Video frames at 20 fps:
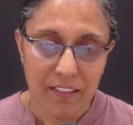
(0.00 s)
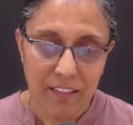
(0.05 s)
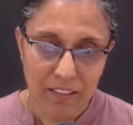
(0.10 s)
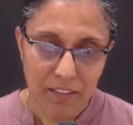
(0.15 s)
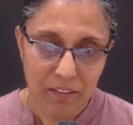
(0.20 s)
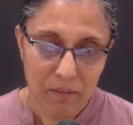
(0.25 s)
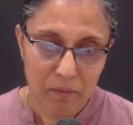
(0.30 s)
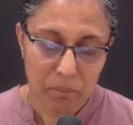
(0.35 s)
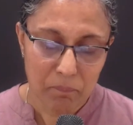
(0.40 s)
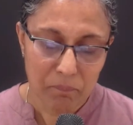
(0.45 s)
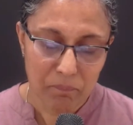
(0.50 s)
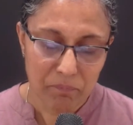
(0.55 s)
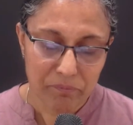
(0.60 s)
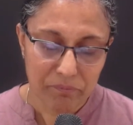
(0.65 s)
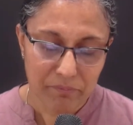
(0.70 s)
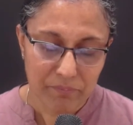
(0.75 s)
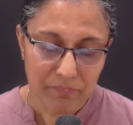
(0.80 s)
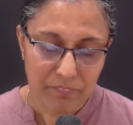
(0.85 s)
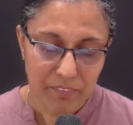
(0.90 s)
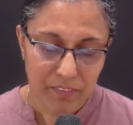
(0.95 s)

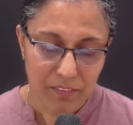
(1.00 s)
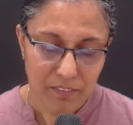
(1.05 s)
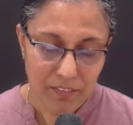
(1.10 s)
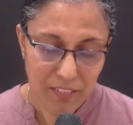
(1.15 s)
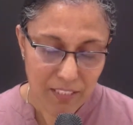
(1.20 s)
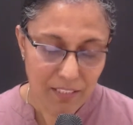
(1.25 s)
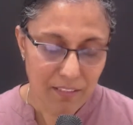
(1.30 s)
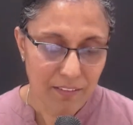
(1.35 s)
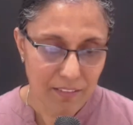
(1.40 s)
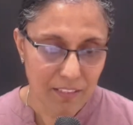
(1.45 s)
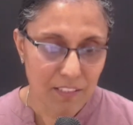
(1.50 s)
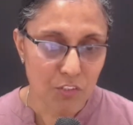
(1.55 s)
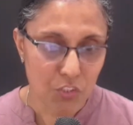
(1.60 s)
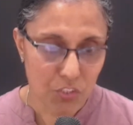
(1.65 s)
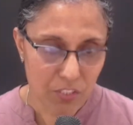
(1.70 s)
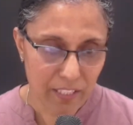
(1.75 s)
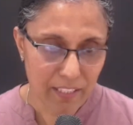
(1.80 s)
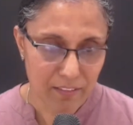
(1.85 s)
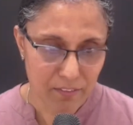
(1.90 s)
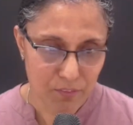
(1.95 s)
um, the, the
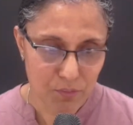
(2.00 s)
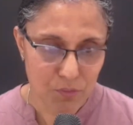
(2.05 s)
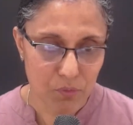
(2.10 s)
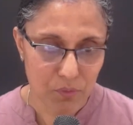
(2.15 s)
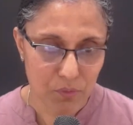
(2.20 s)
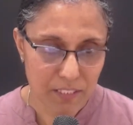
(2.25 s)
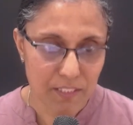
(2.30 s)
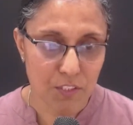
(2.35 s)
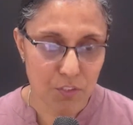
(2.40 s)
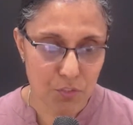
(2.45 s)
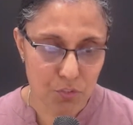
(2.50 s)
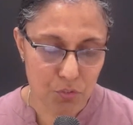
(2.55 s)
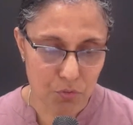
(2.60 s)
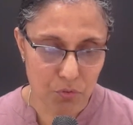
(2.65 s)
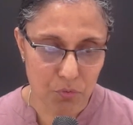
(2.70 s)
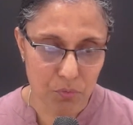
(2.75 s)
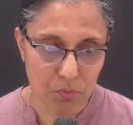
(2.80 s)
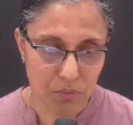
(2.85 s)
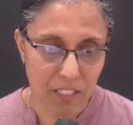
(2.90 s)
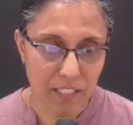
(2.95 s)
child. So it is
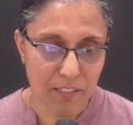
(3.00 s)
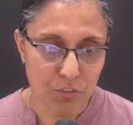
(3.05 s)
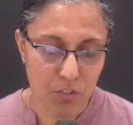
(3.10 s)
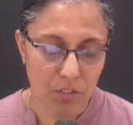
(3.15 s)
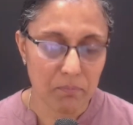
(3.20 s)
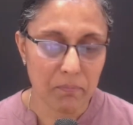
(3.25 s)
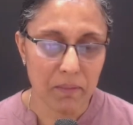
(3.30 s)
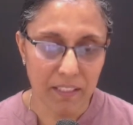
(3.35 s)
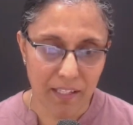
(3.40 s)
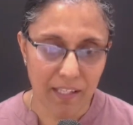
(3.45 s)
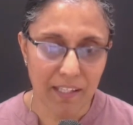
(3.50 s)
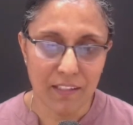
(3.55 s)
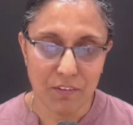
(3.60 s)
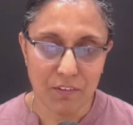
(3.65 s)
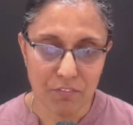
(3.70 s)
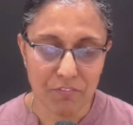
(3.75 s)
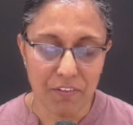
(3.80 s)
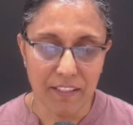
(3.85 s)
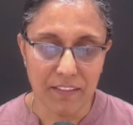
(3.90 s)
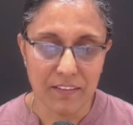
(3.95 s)
true that trauma can
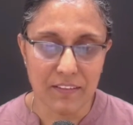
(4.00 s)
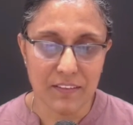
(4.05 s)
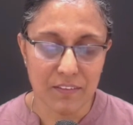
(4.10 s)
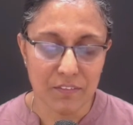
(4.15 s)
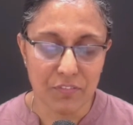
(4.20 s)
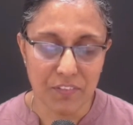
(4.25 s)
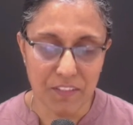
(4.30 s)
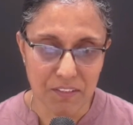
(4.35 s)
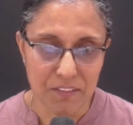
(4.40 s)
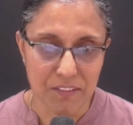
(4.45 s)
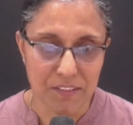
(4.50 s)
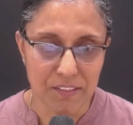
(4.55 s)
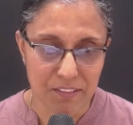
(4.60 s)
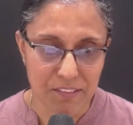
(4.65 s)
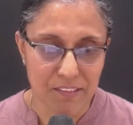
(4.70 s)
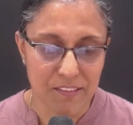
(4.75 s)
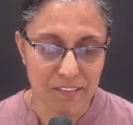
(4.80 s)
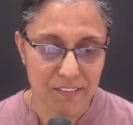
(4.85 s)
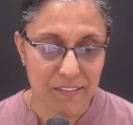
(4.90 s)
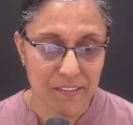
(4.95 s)
affect
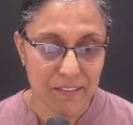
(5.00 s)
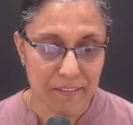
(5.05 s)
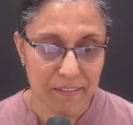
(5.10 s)
fetuses.